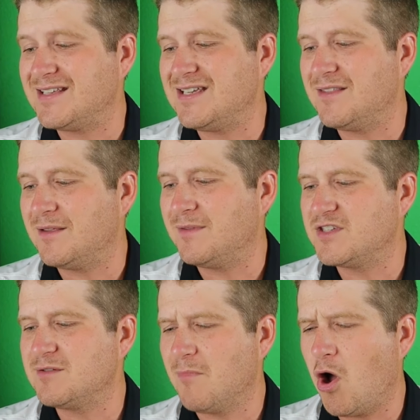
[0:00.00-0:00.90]
that I see
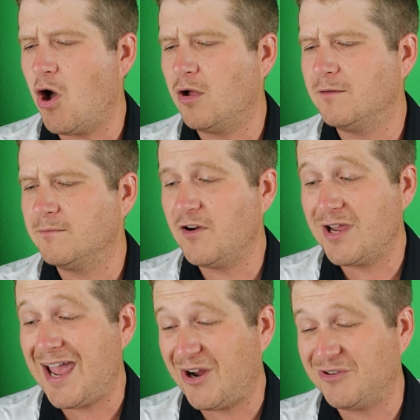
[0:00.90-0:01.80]
the small,
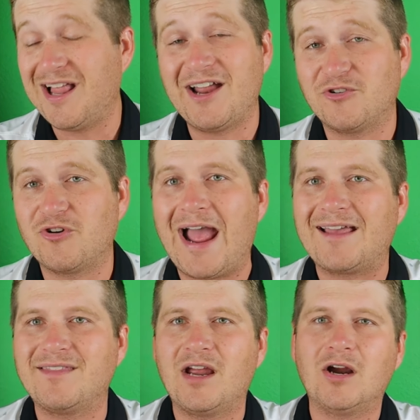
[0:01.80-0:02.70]
very hairline
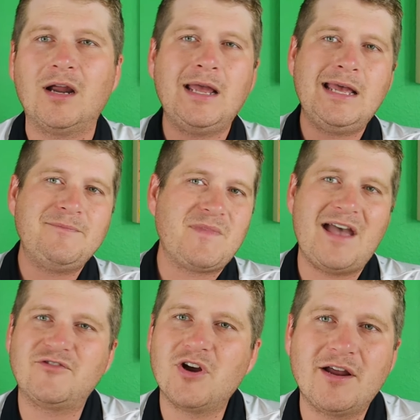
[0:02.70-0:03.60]
crack there,
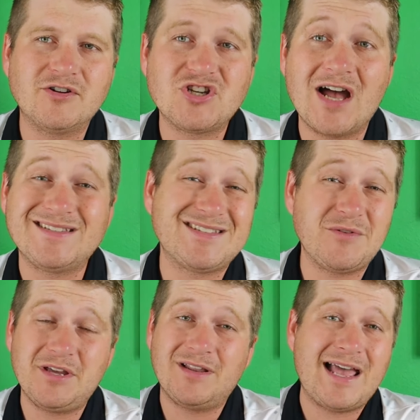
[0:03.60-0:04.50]
after 100 shots, it's
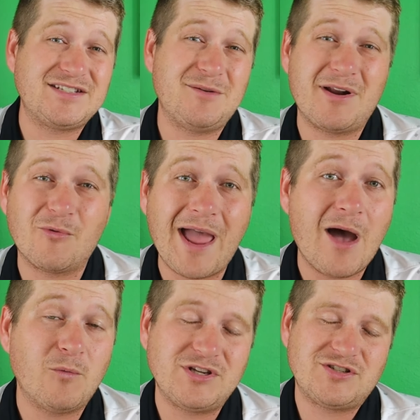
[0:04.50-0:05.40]
only going to last you about a
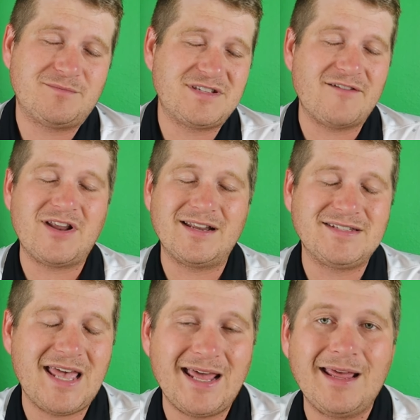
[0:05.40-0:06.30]
round, which 7 out of
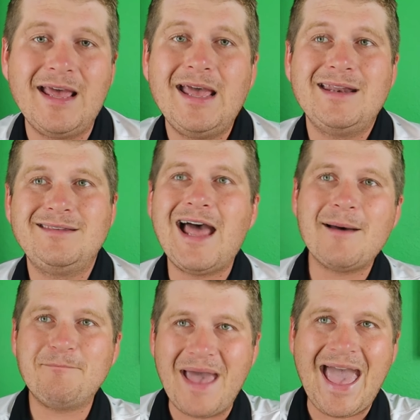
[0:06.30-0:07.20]
10.
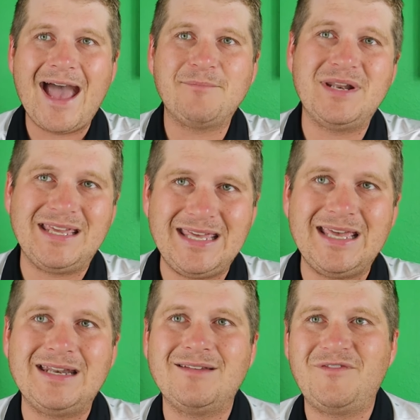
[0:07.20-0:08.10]
Not bad, but
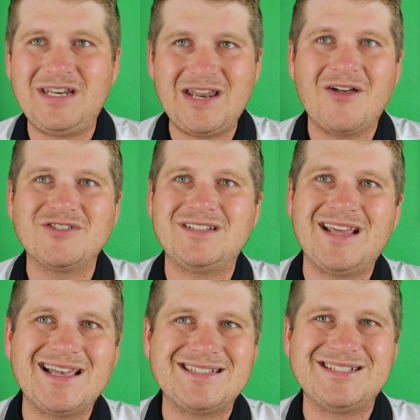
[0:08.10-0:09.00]
again, $50 a
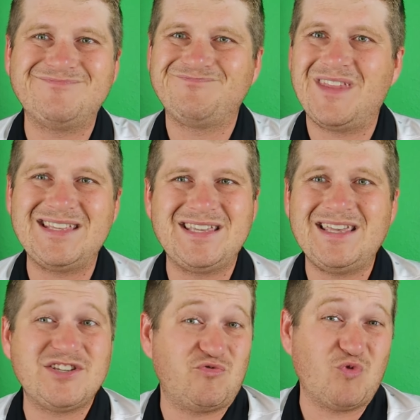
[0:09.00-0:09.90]
dozen, is
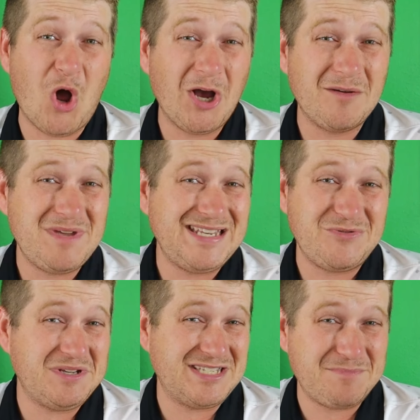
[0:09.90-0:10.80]
it wrong of me
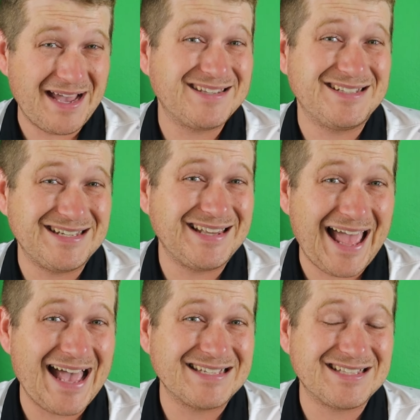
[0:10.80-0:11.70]
to expect it to
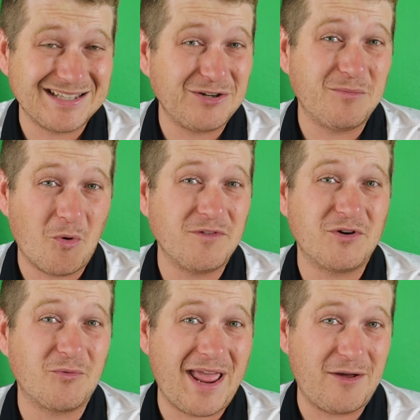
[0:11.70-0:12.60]
last a little more
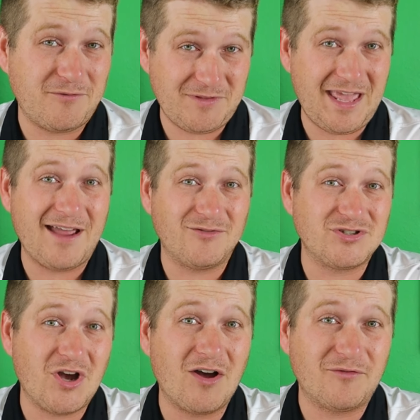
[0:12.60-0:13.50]
than a round for the
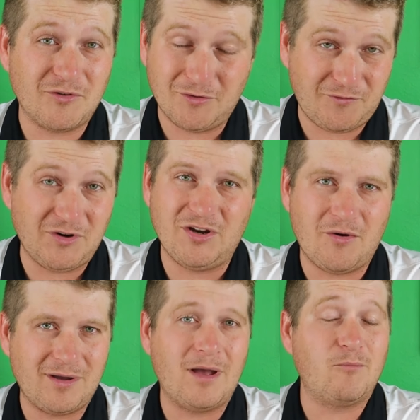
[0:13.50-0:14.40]
average golfer, for, you
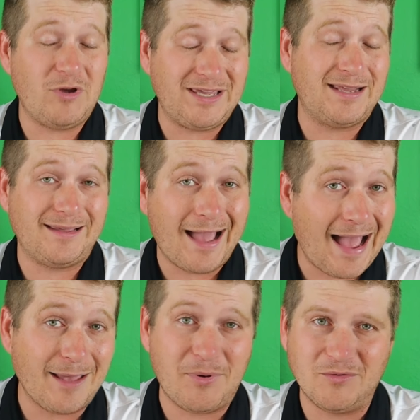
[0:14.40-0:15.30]
know, a weekend
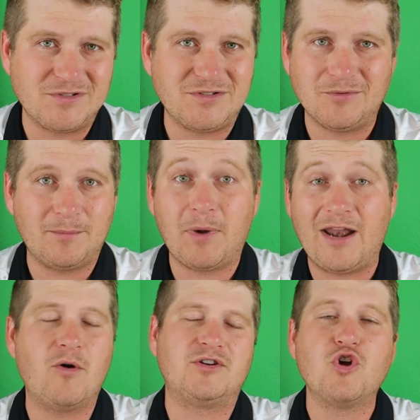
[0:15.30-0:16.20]
guy, opposed to
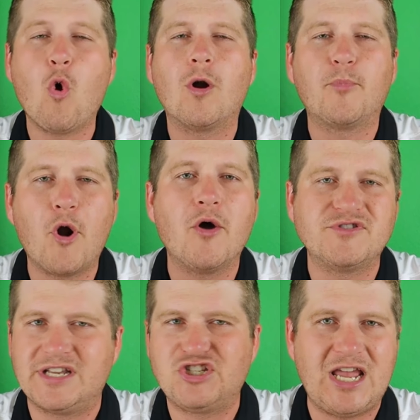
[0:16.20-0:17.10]
I know a tour pro
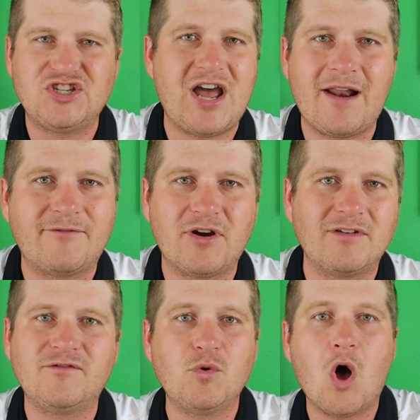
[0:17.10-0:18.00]
is going to change it out after
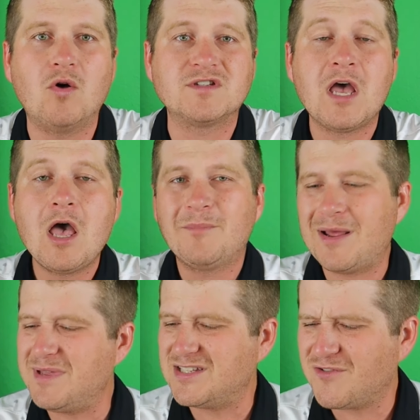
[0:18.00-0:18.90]
every few holes.
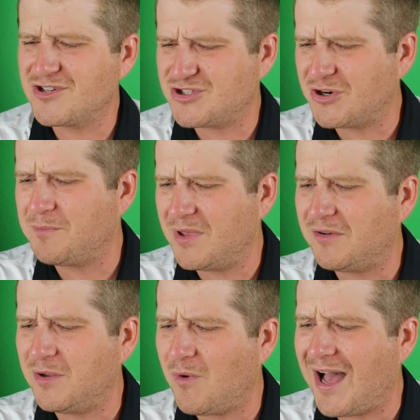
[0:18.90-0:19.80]
But I mean, as far as
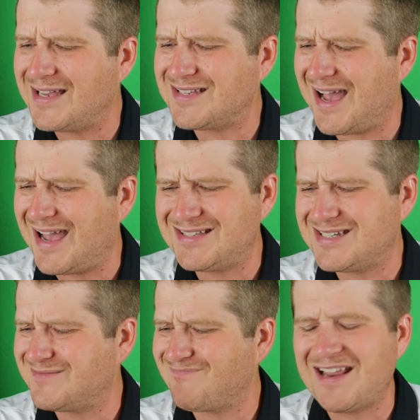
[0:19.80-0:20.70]
durability-wise, I
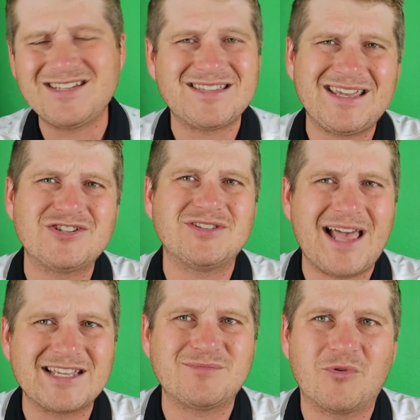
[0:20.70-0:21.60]
just think it should
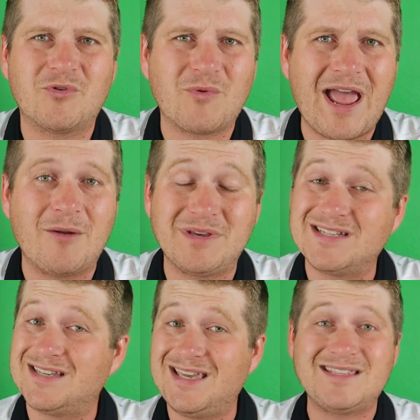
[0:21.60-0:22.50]
last more than a round,
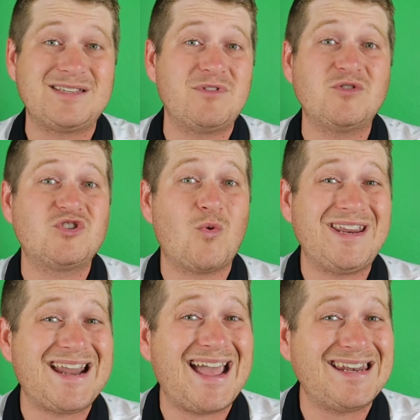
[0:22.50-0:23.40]
because again, some of those
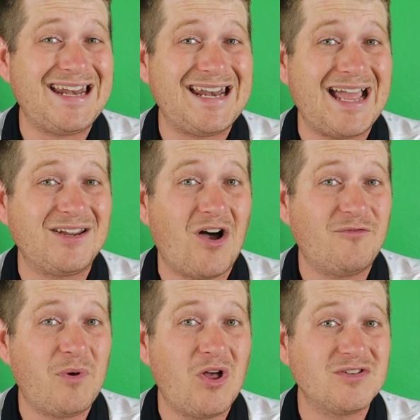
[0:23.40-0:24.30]
$29.99
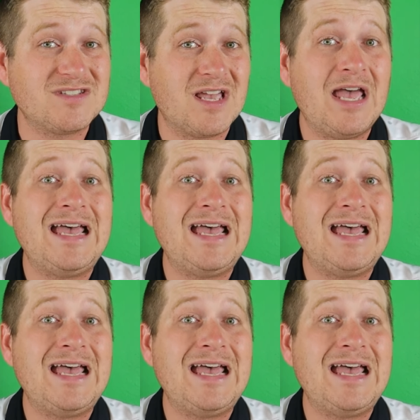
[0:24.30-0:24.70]
golf balls